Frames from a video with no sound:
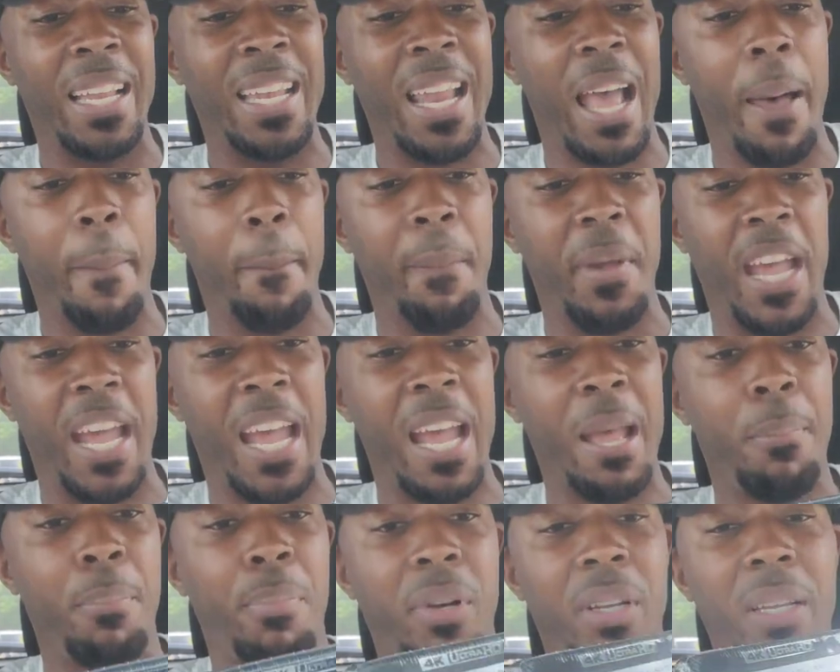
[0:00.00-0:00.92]
Not
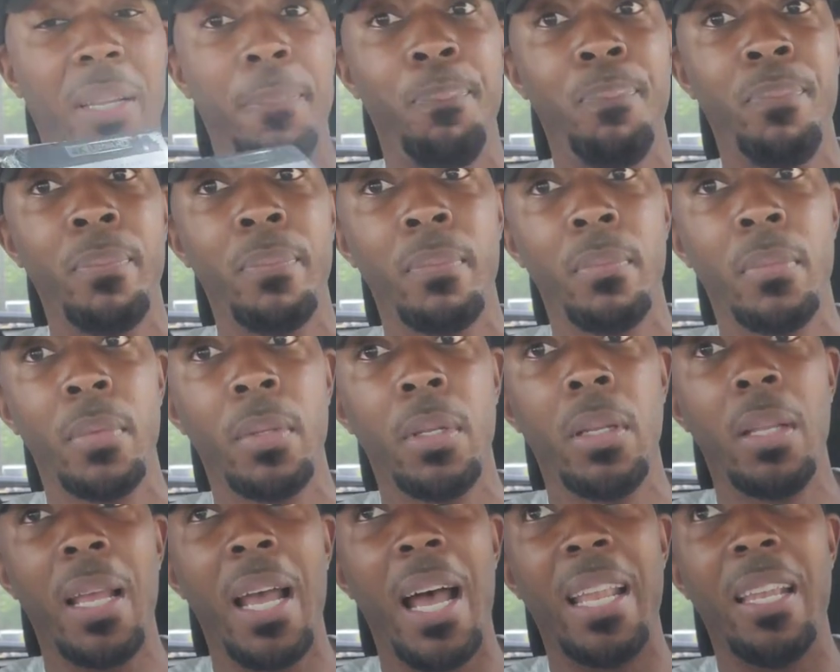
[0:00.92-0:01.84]
bad, but
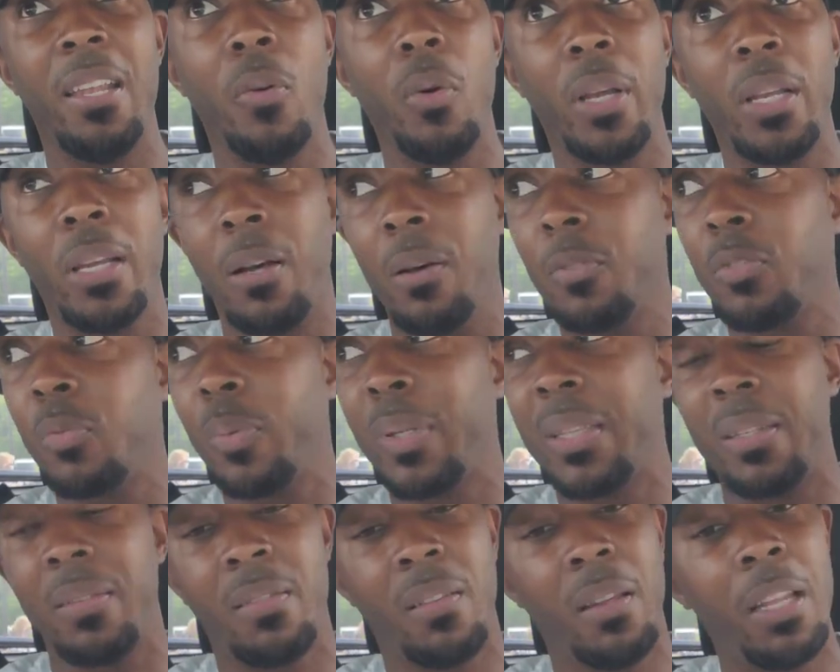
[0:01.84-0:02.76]
I know it comes
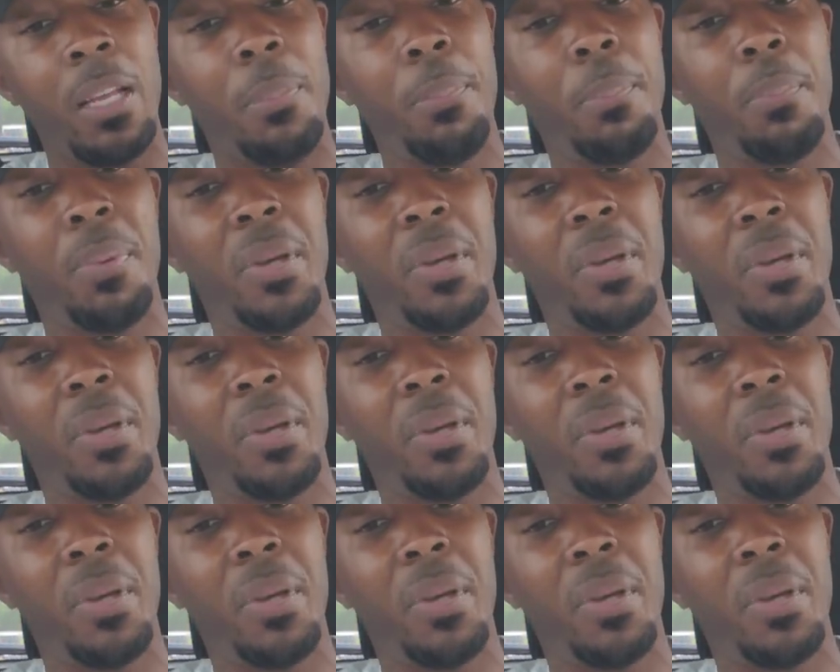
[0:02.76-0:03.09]
with a slip.